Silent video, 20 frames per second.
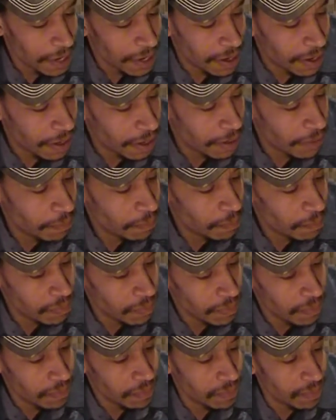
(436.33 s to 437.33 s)
Um,
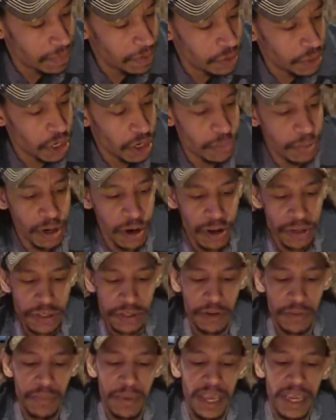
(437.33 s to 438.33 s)
gentleman
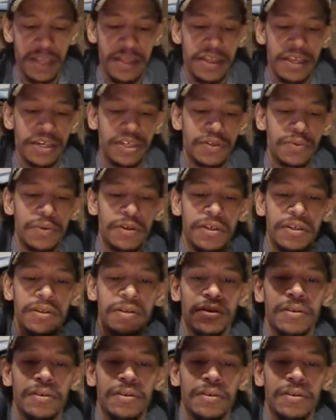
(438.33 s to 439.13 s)
also made this one.